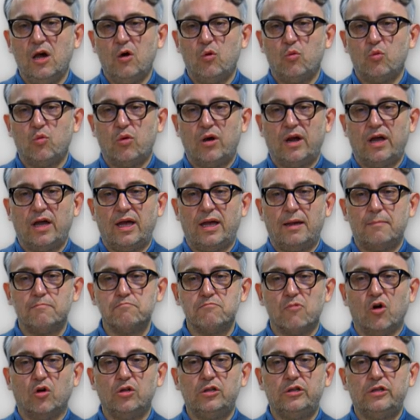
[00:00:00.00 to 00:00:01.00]
where
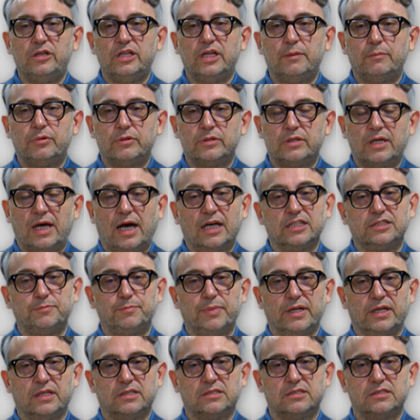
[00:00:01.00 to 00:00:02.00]
more liberal
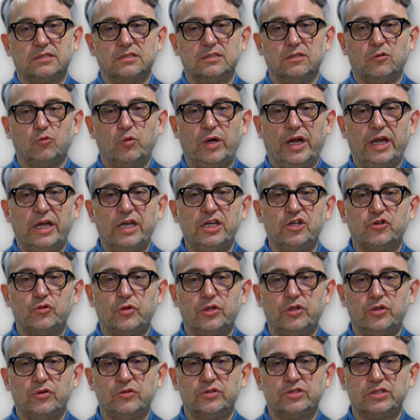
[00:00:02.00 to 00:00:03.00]
aspects were
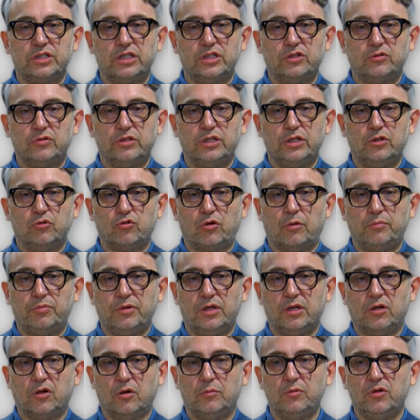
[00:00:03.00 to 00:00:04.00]
introduced into the
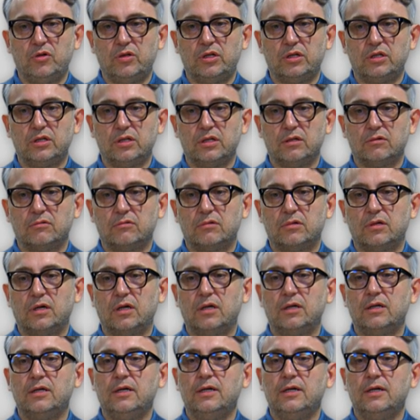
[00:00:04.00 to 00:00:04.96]
European community. Right?